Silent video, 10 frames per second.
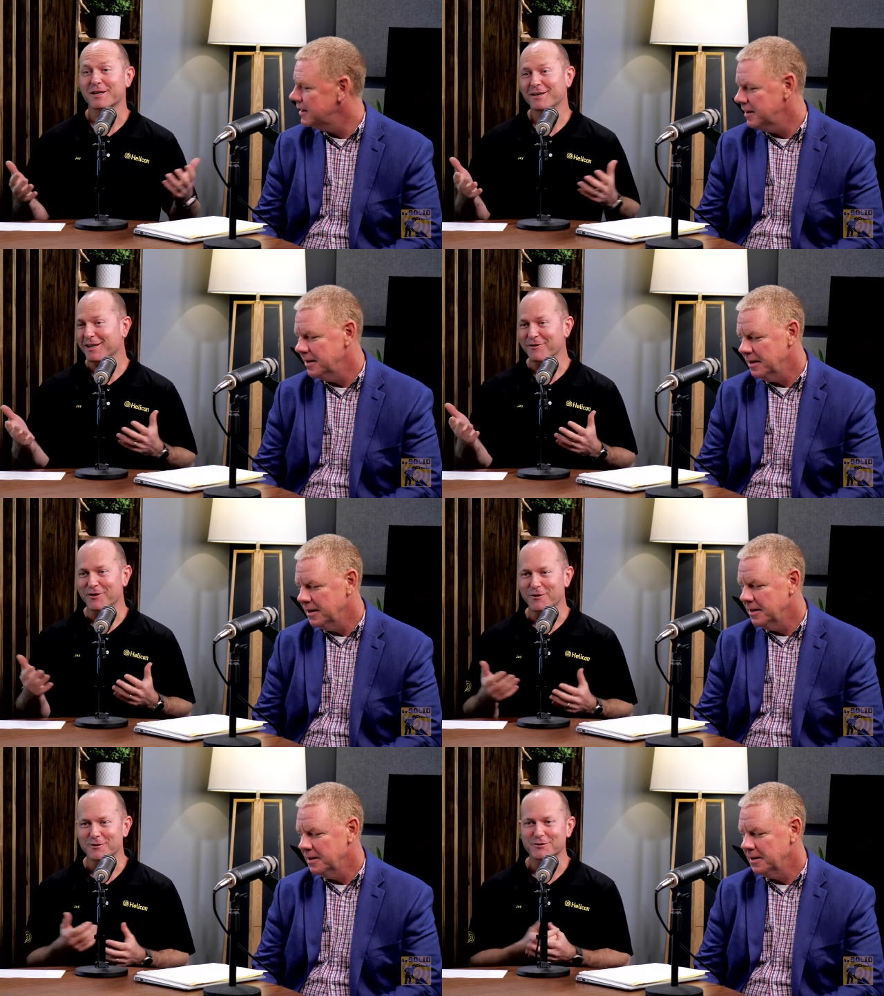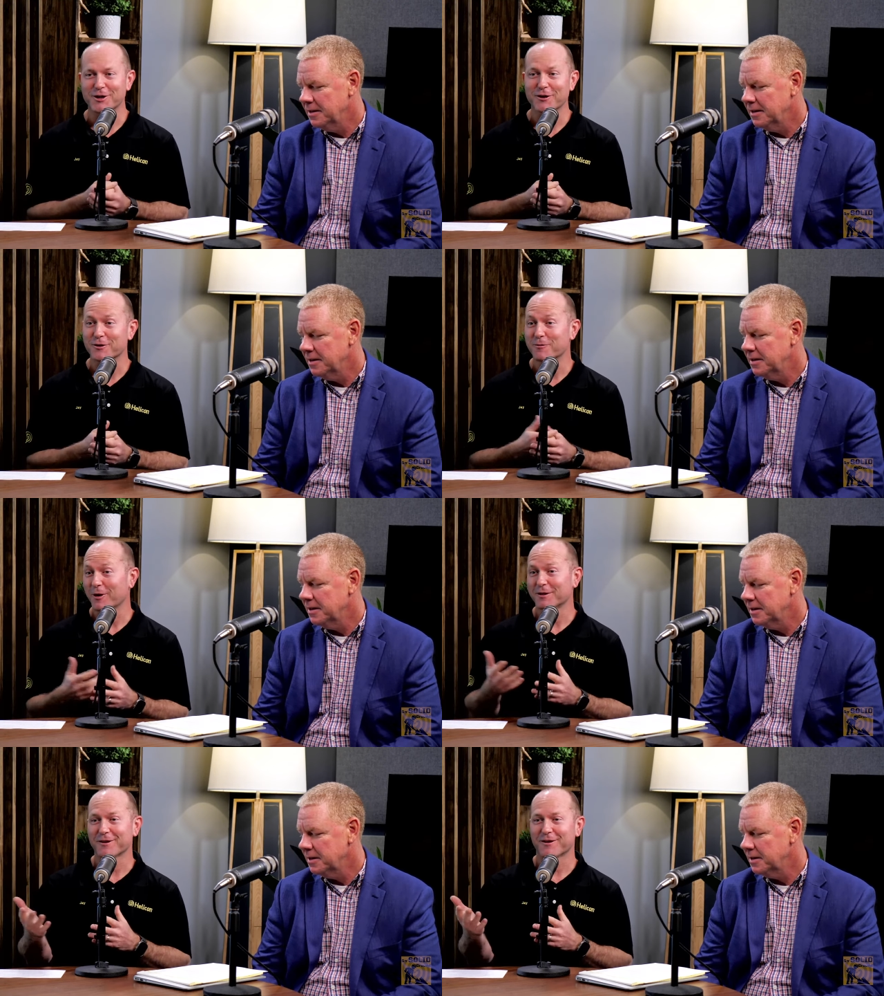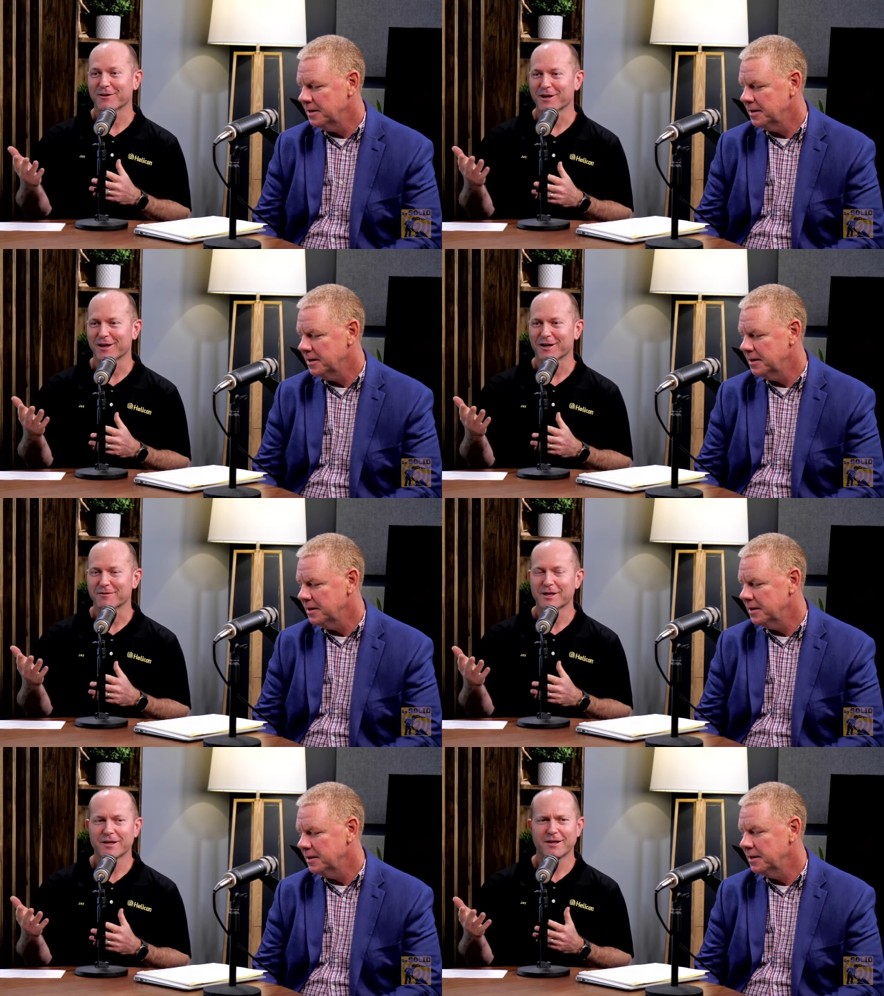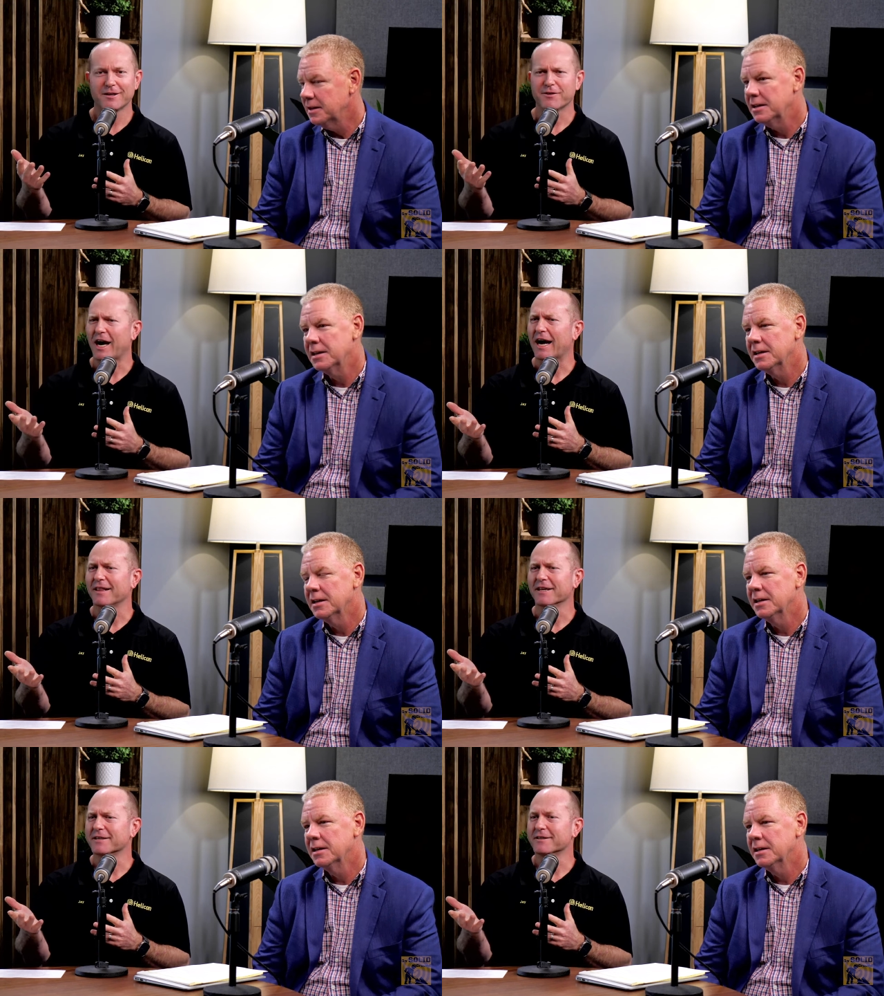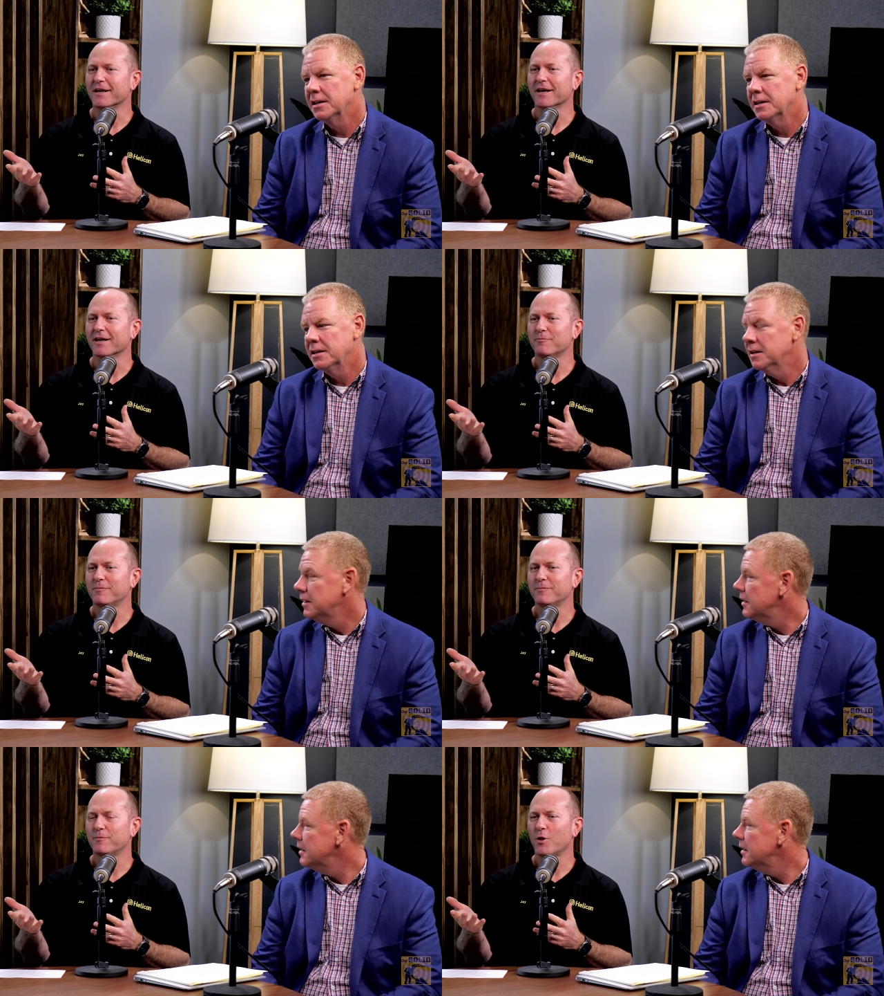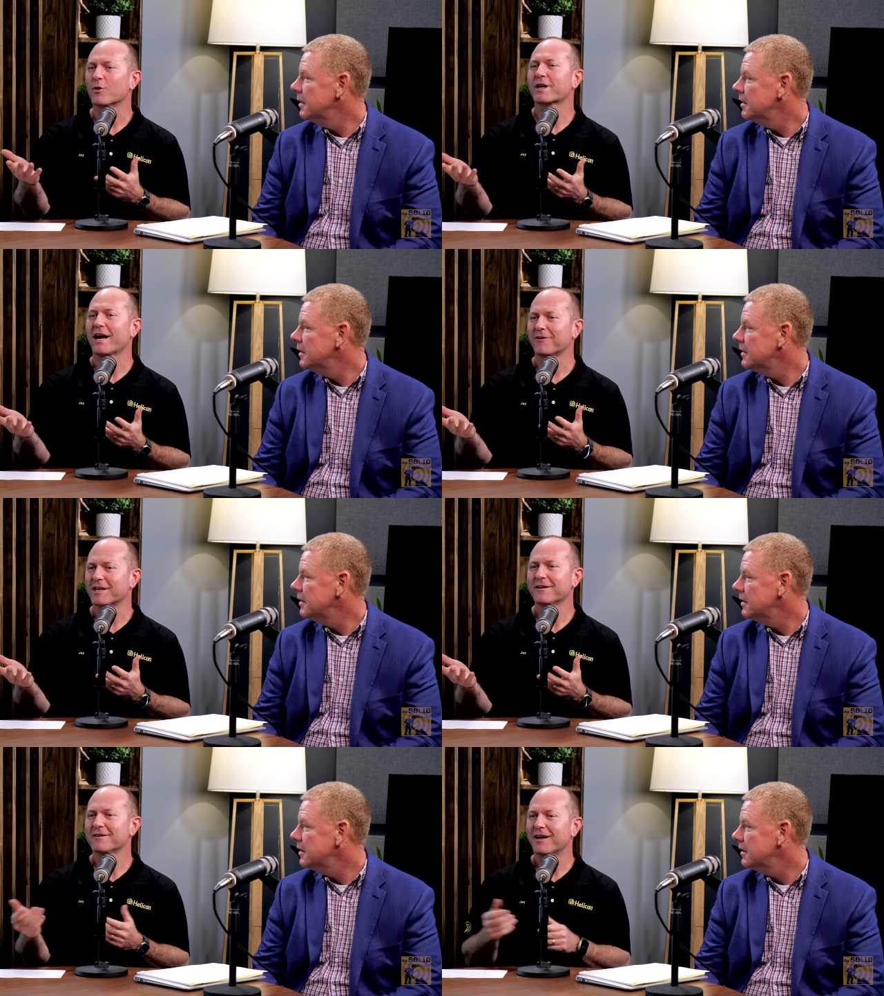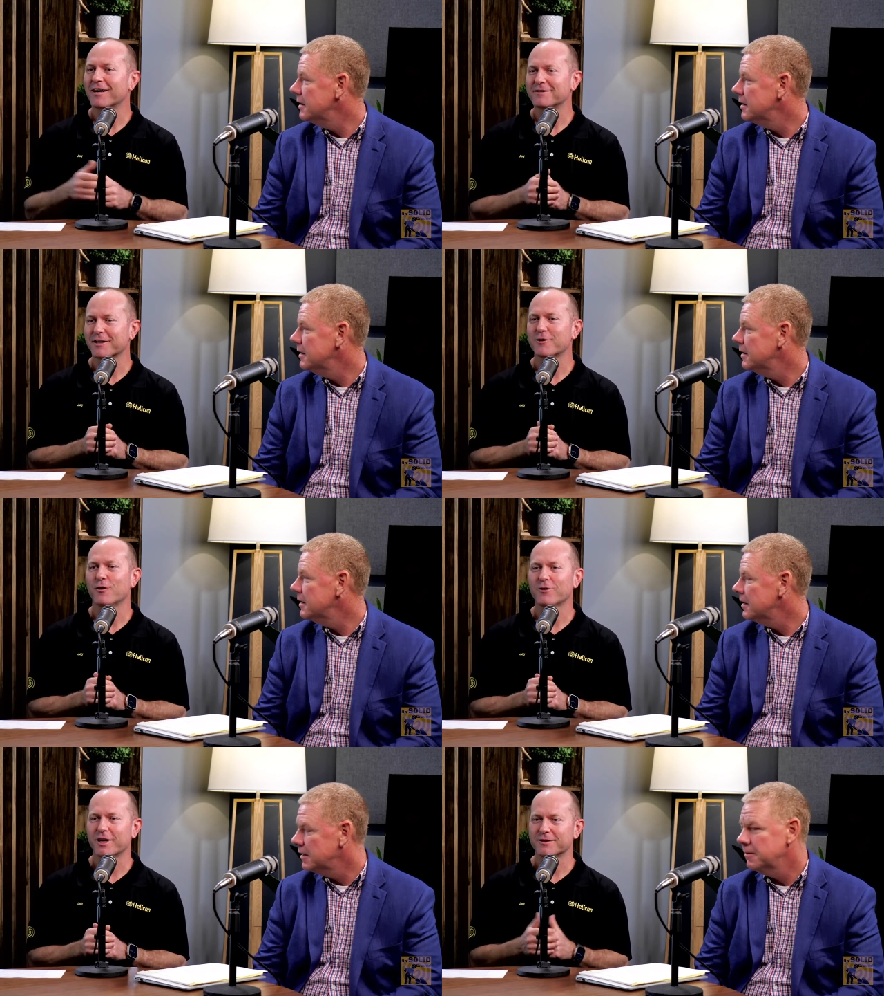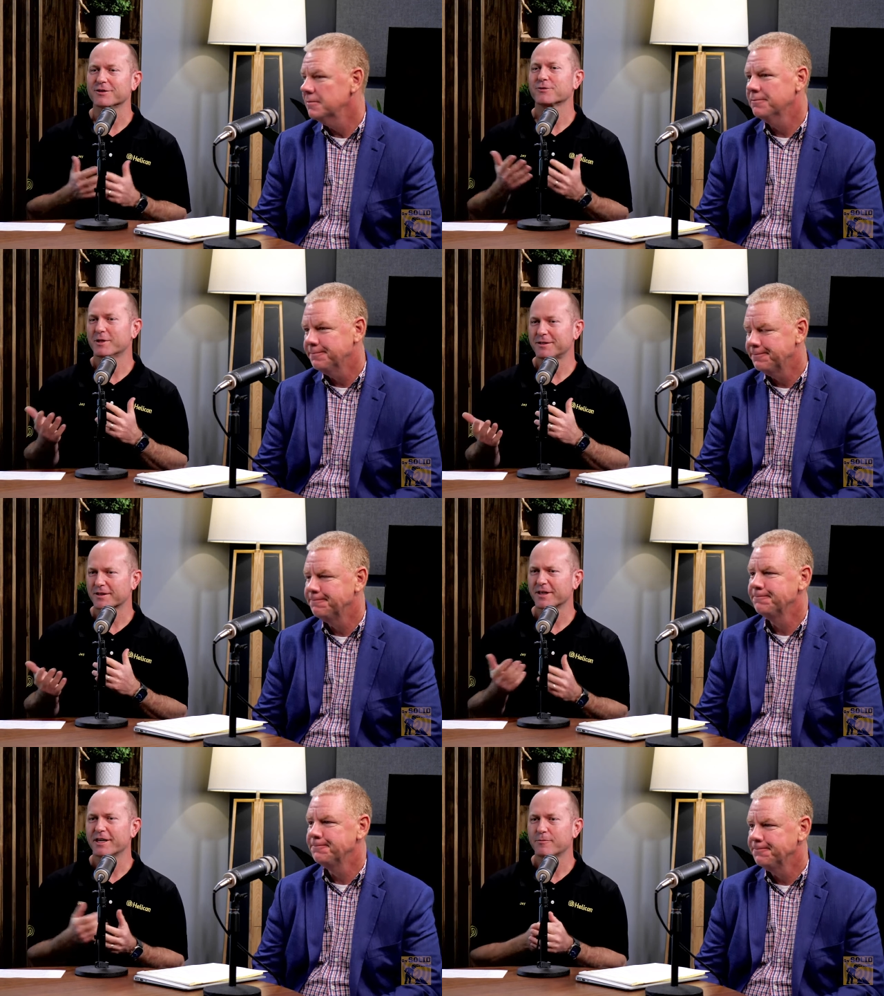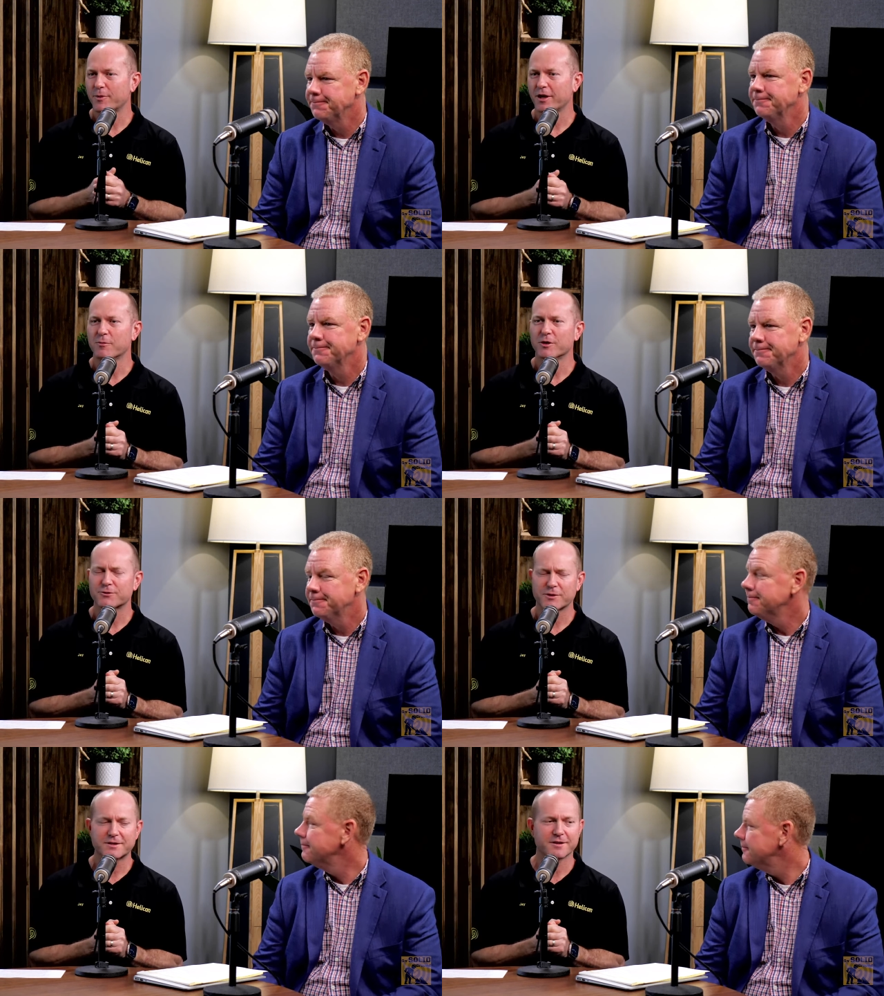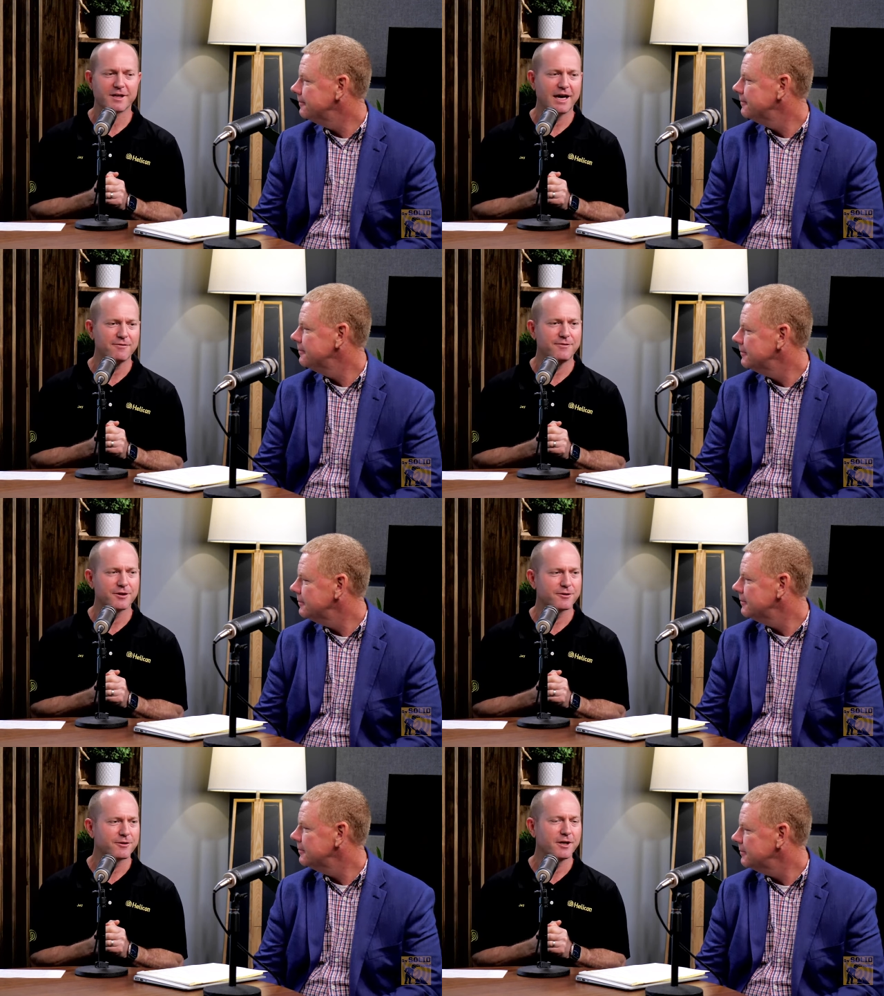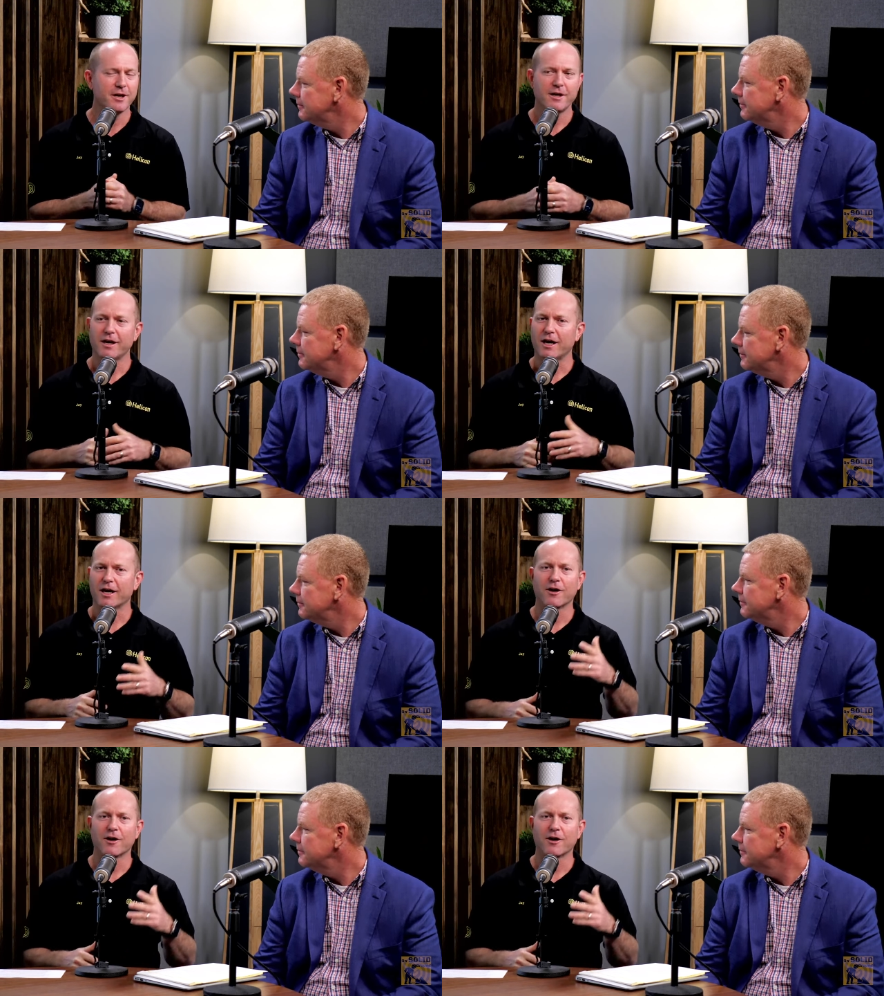Speaker 1: mm-hmm. in the news. Joe, you probably saw the uh, the Highland uh, Polk County oh, yeah, uh, sinkhole was, that, that just recently, probably most recently, got filled uh,